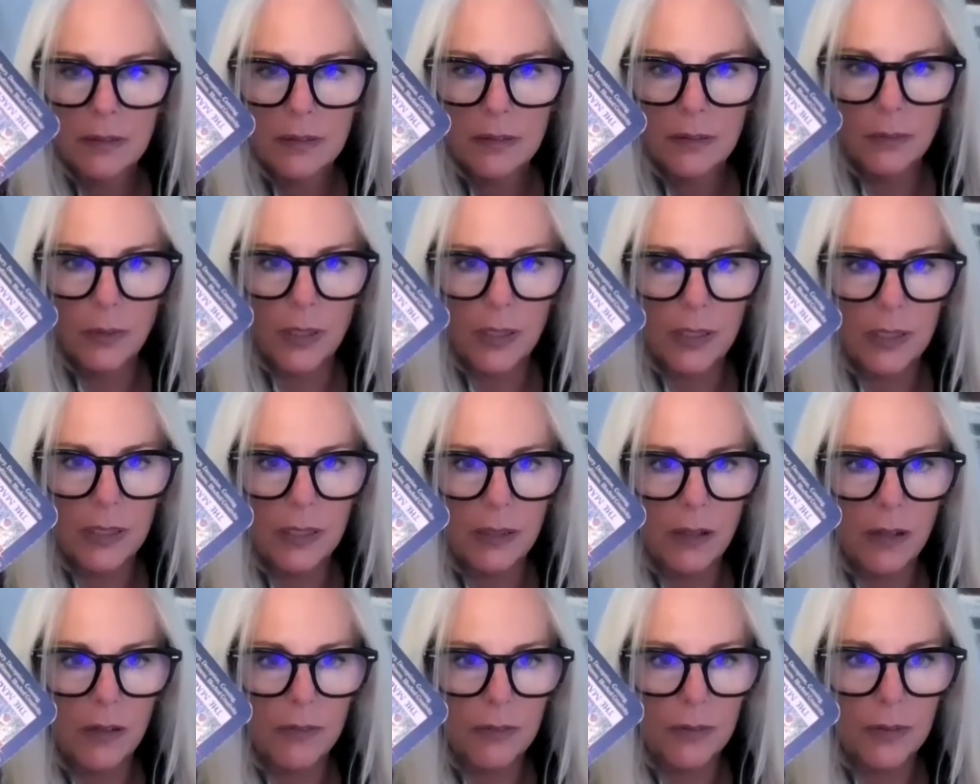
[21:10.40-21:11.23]
What
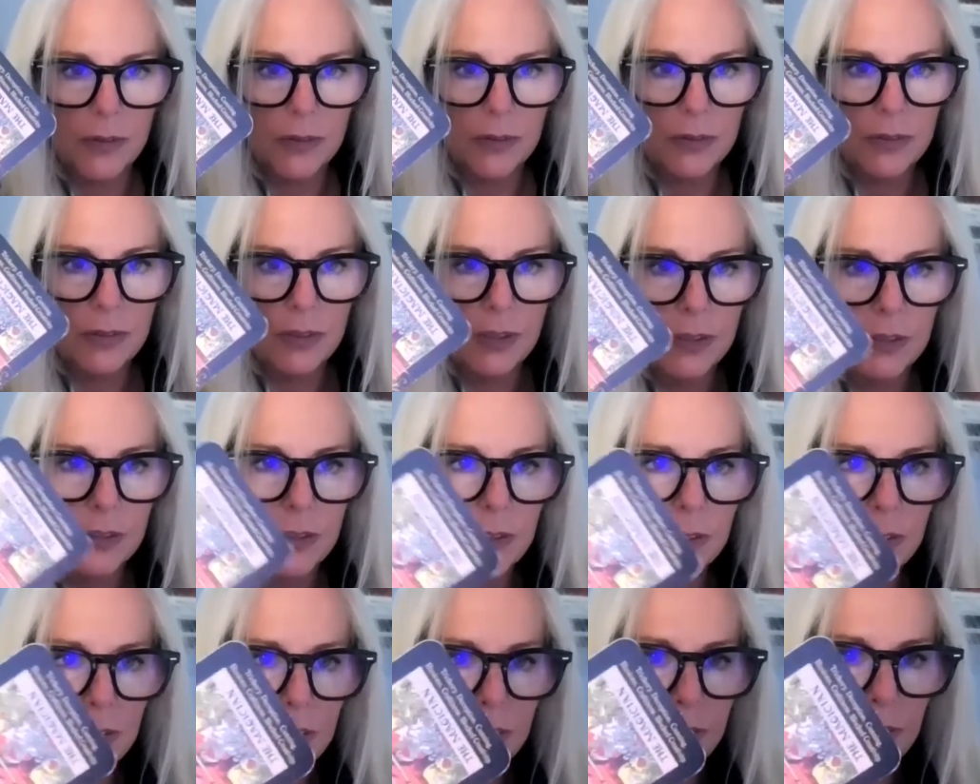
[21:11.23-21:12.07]
he offers there.
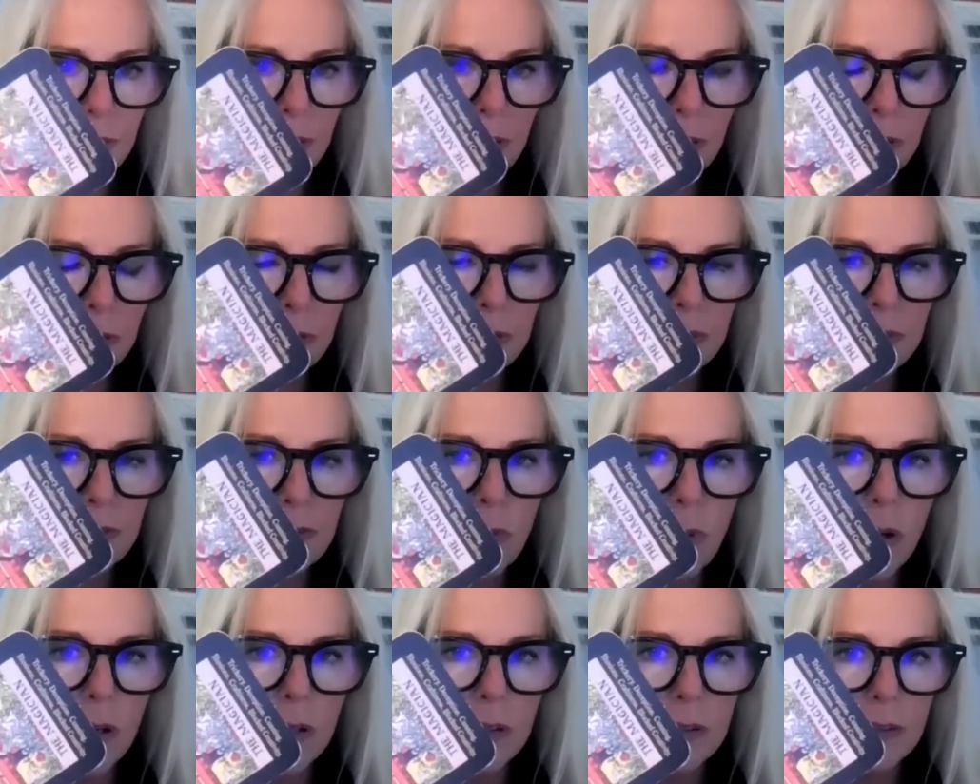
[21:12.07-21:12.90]
You have the Three of
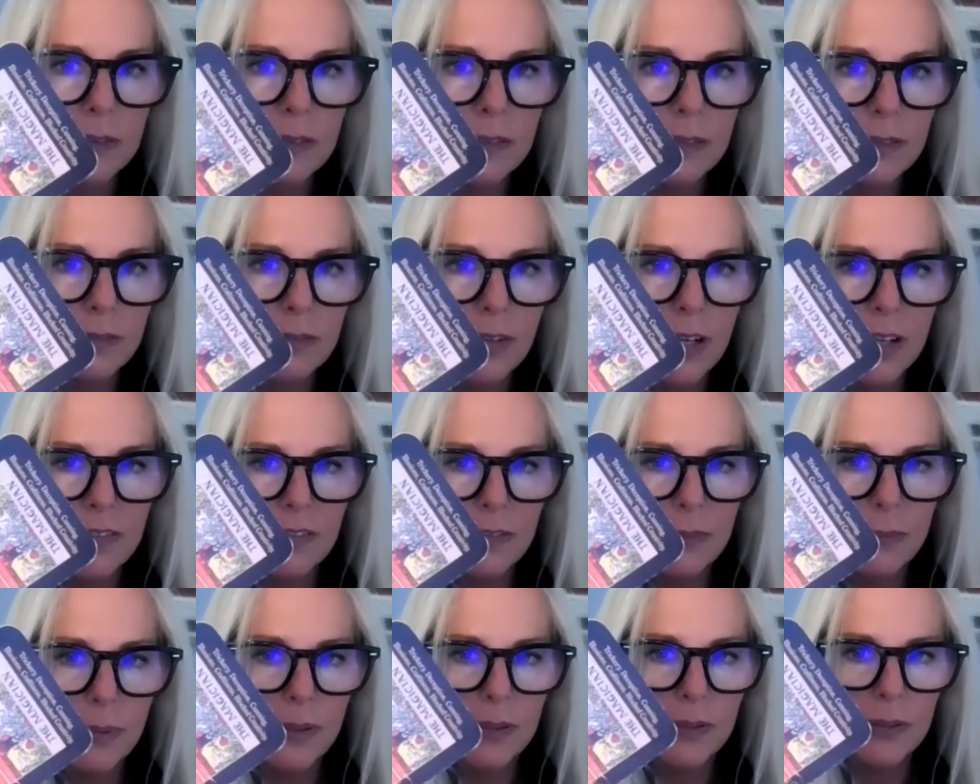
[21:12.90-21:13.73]
Wands, the Five
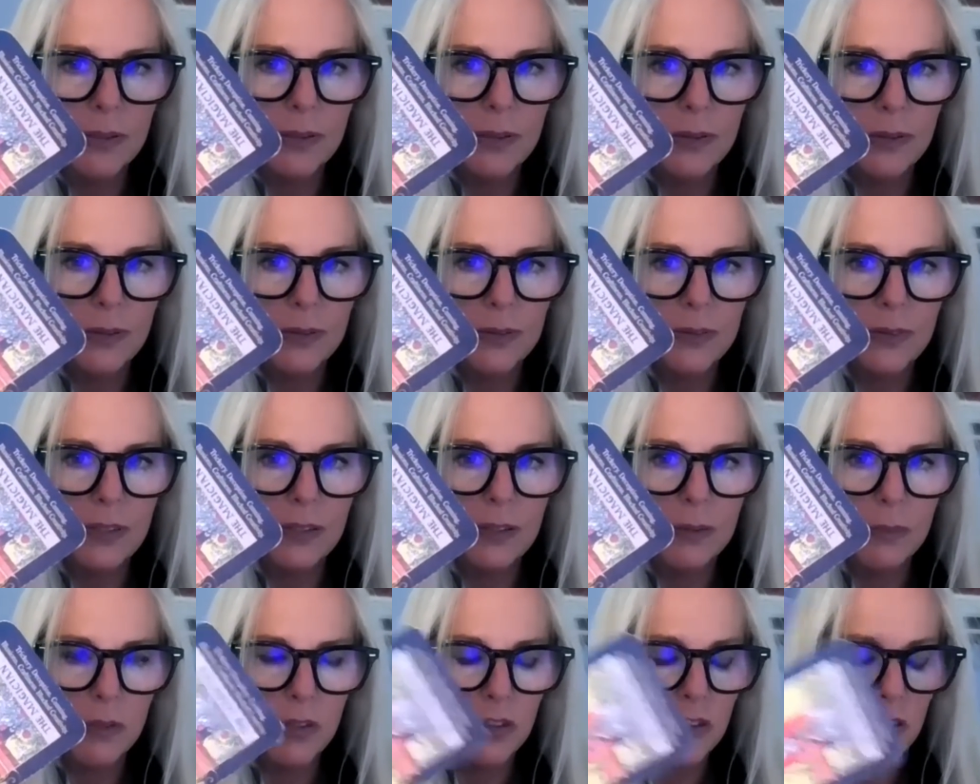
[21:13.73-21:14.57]
of Pentacles,
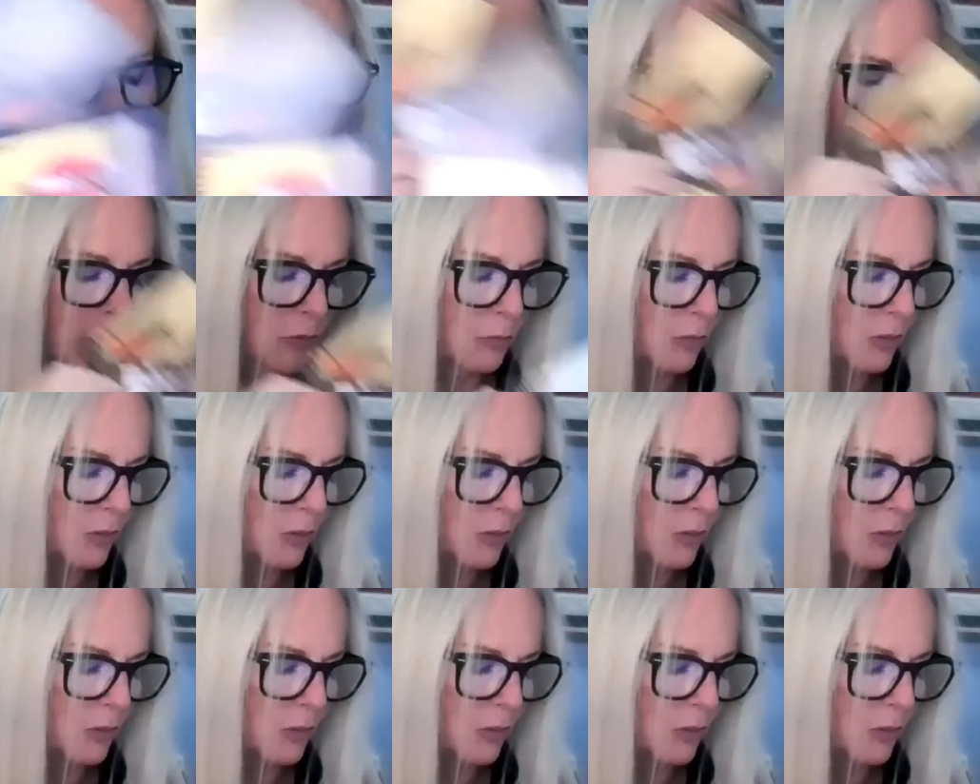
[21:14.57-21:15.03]
and the Magician in